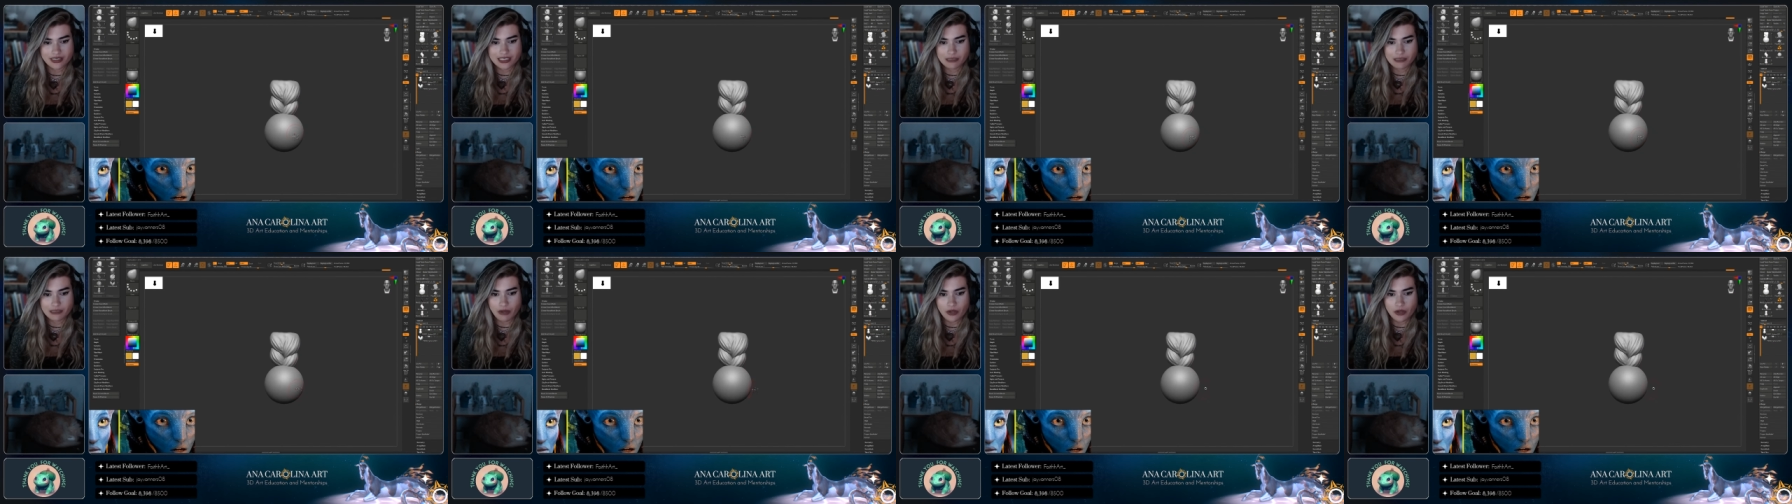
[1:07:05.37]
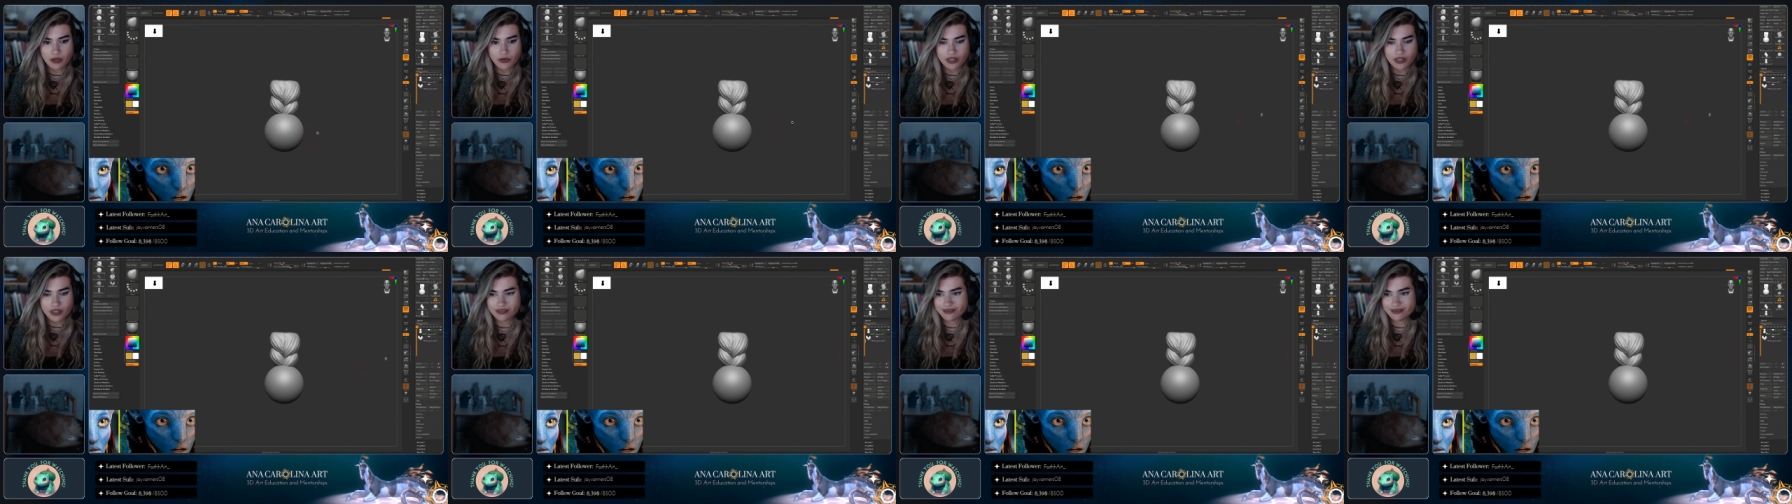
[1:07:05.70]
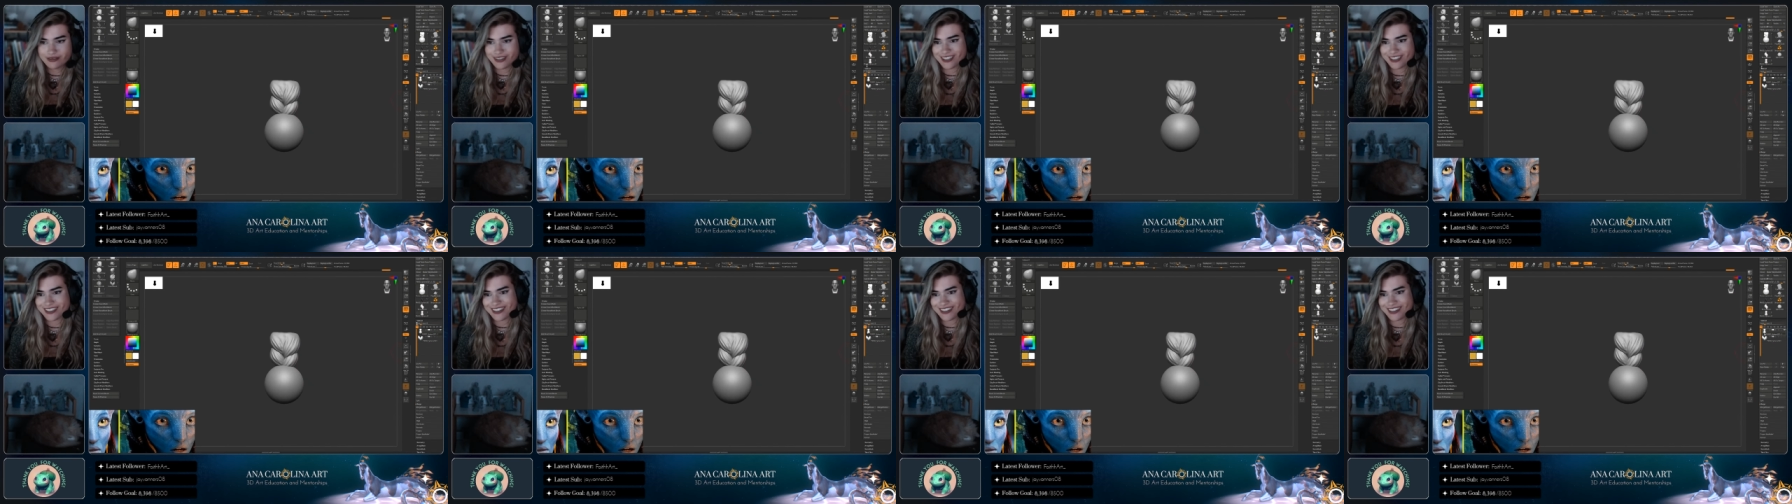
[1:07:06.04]

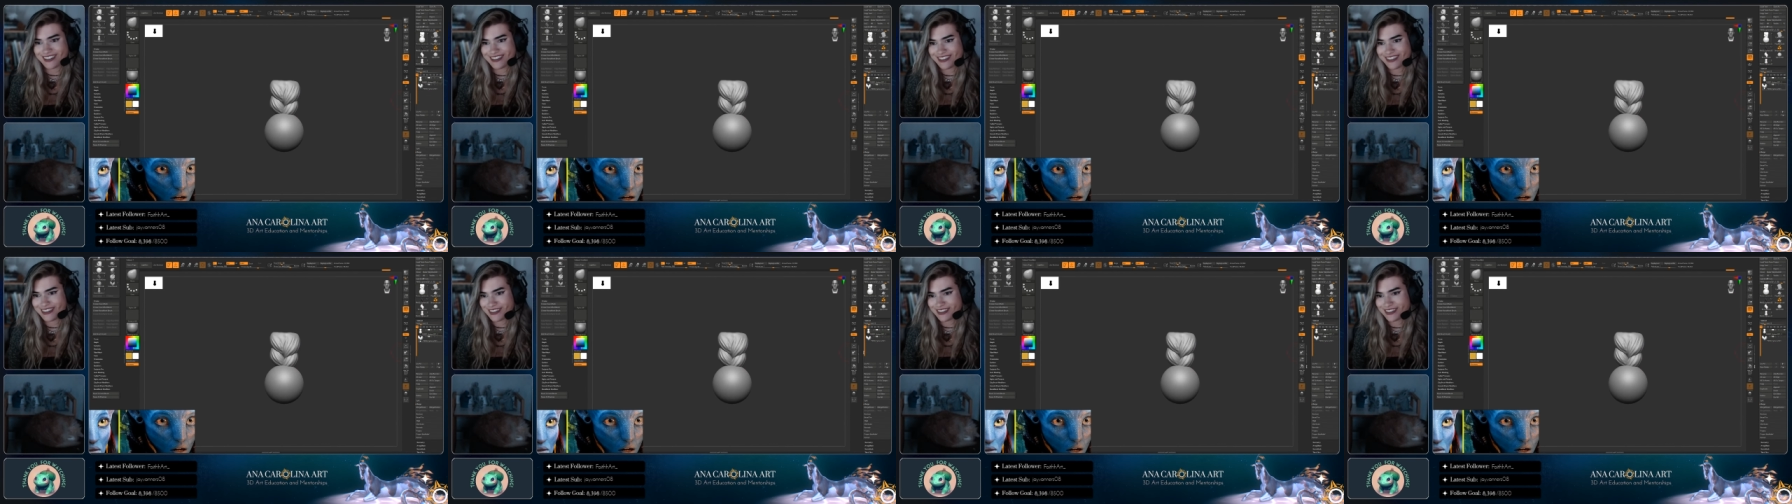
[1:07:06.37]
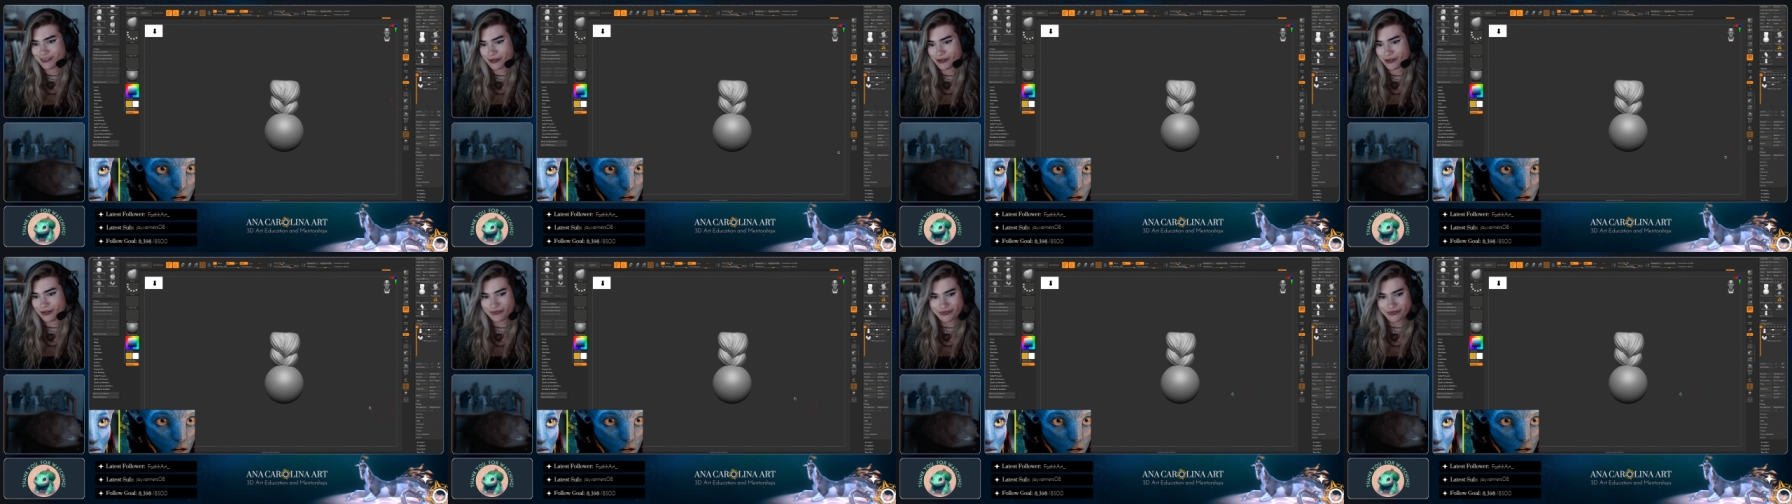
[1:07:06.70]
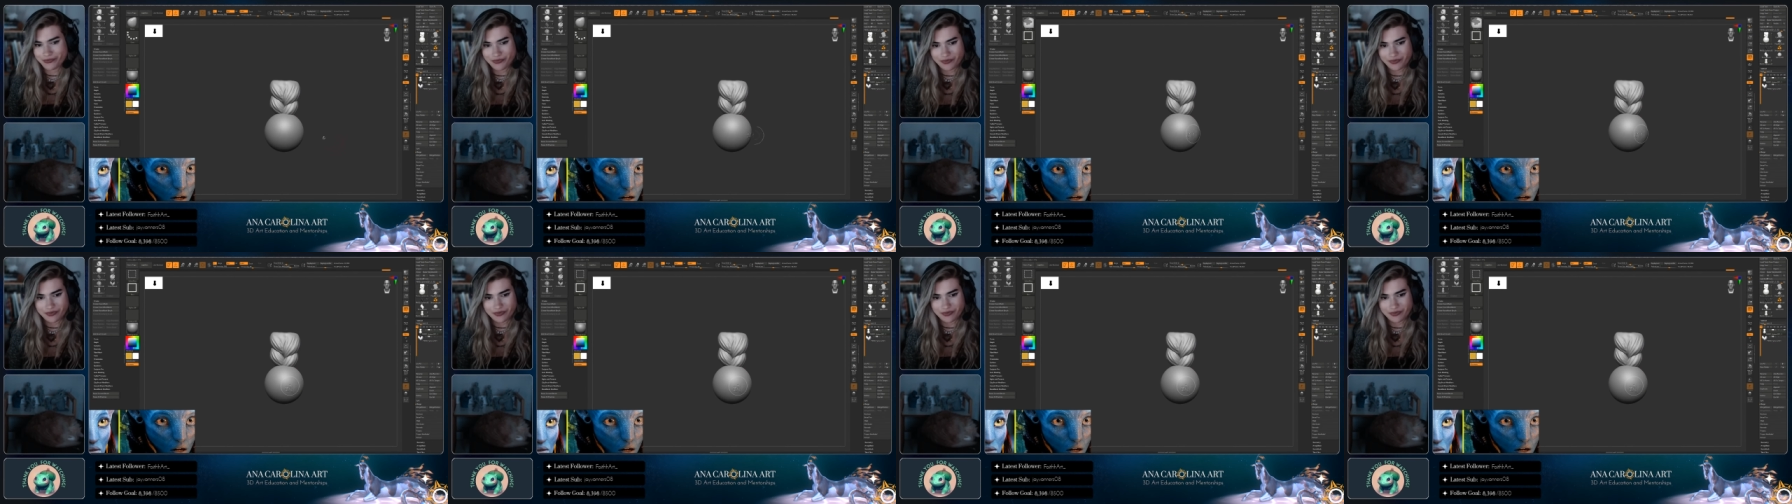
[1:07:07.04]
exploded. No, just kidding, it didn't explode.